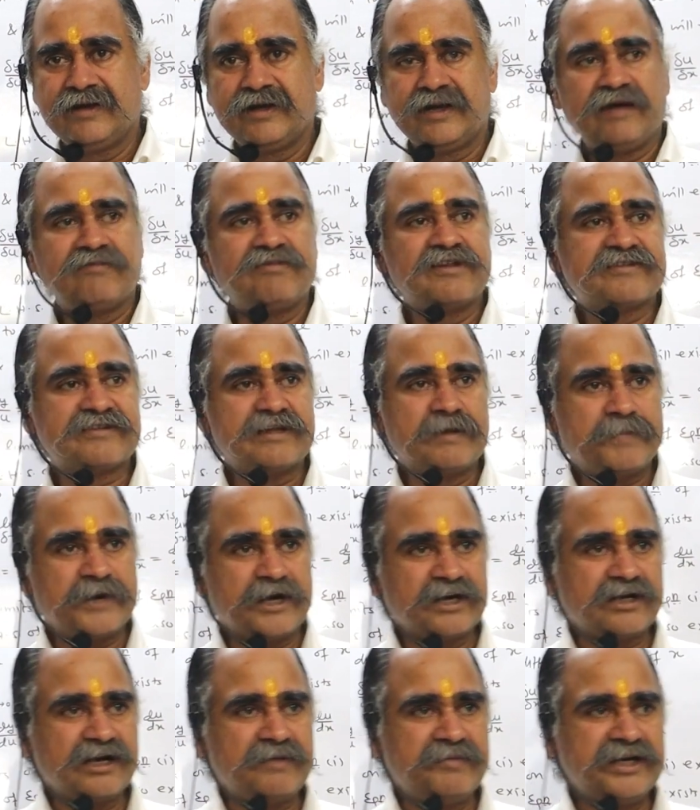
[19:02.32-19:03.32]
Now we'll
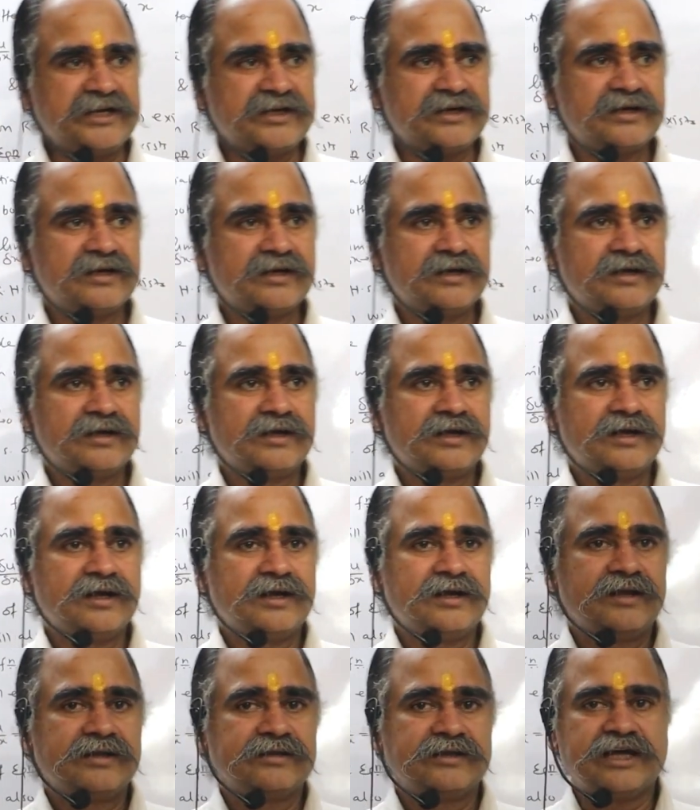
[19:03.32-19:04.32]
separate limit.
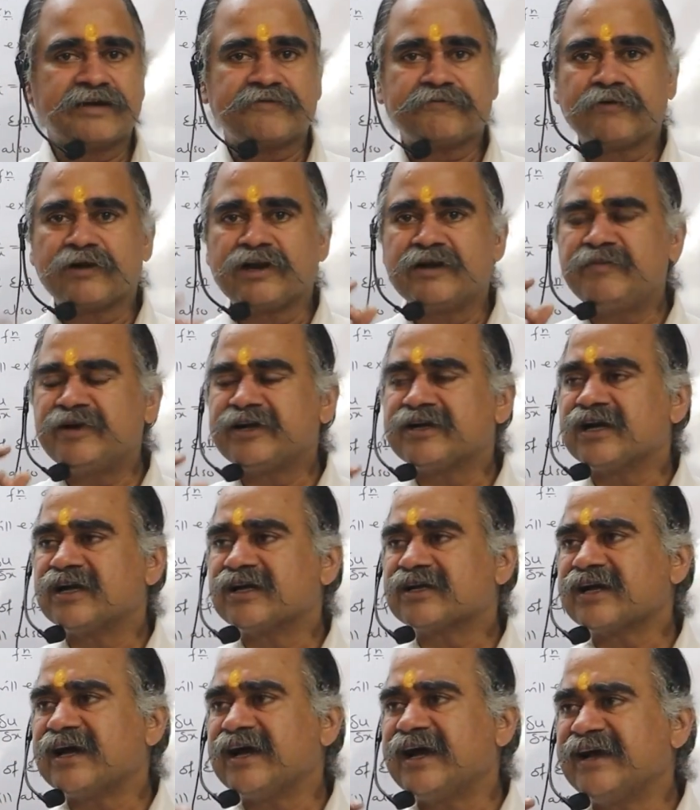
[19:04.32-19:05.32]
Therefore limit
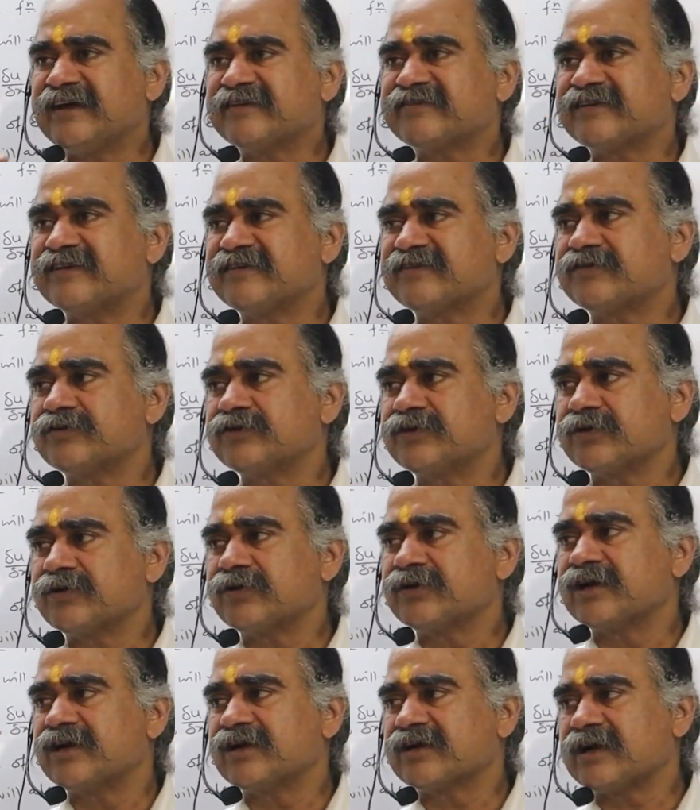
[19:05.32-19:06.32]
delta x tends to
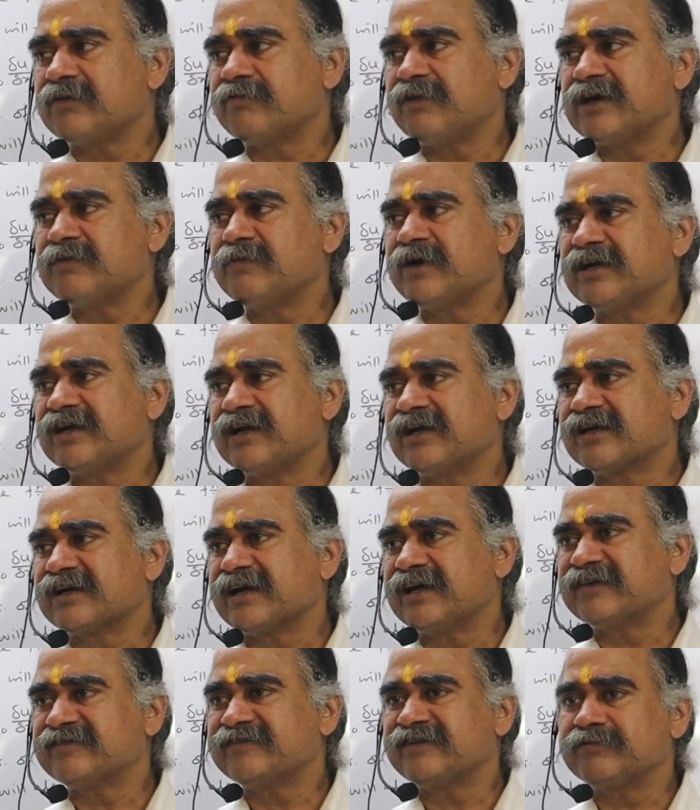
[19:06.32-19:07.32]
0, delta y by delta
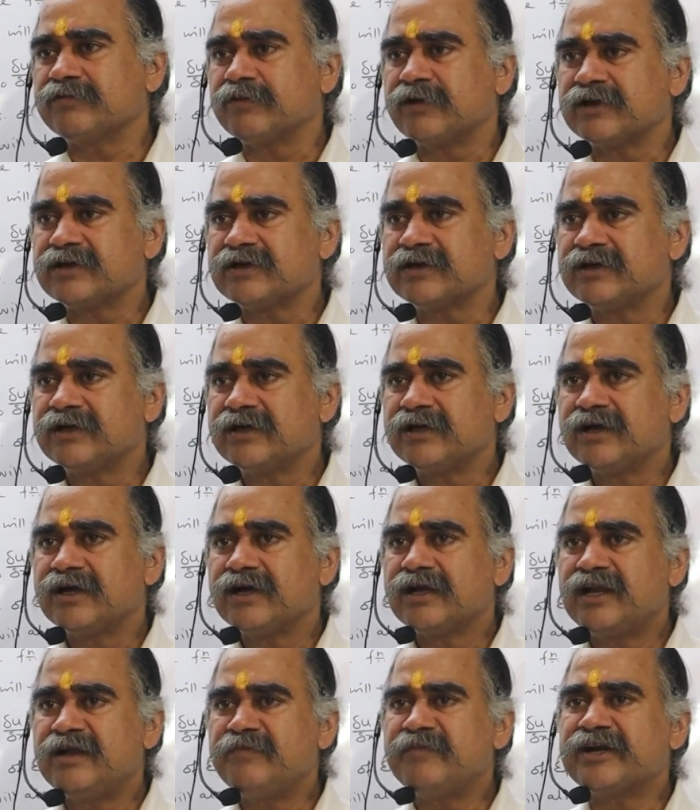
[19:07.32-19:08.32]
x is what?
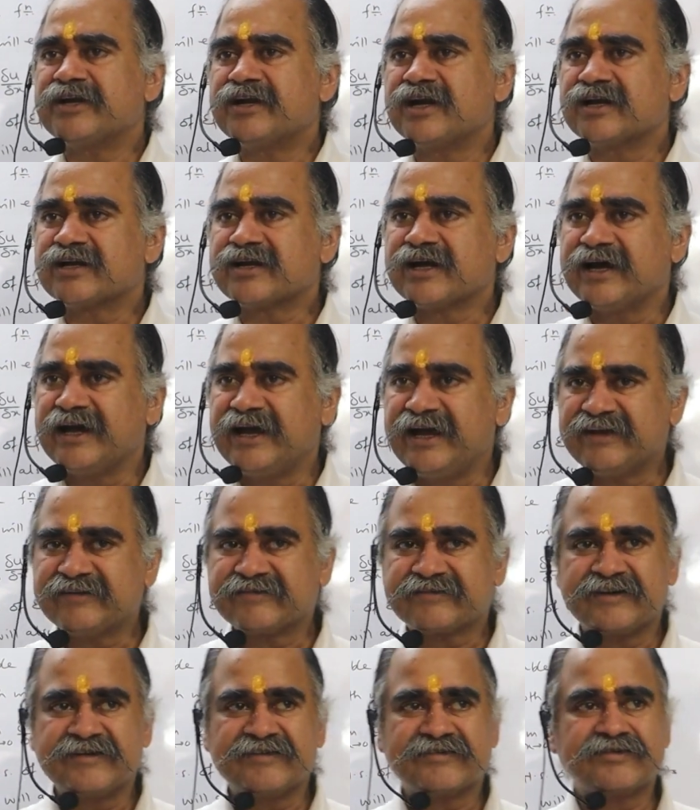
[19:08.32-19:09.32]
Limit delta
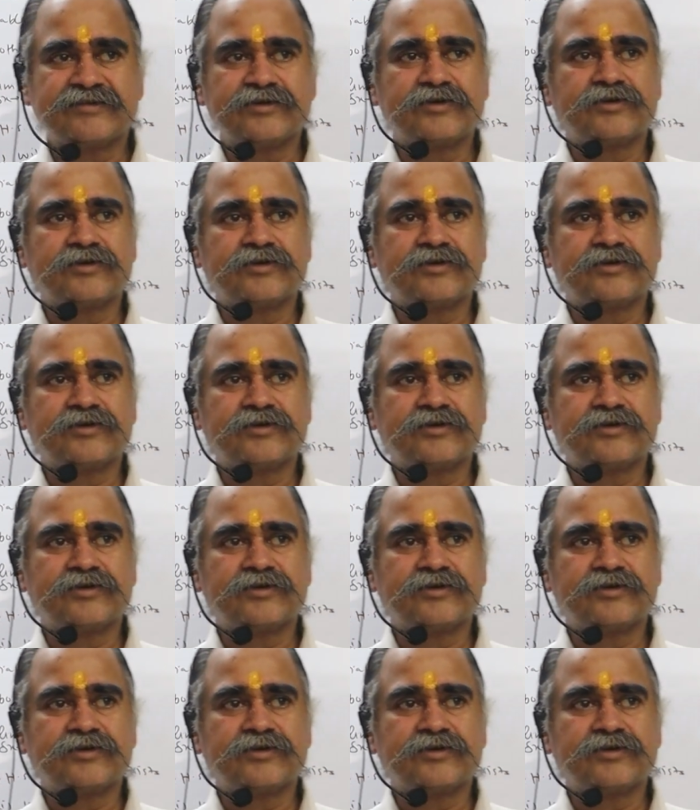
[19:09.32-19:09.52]
x tends to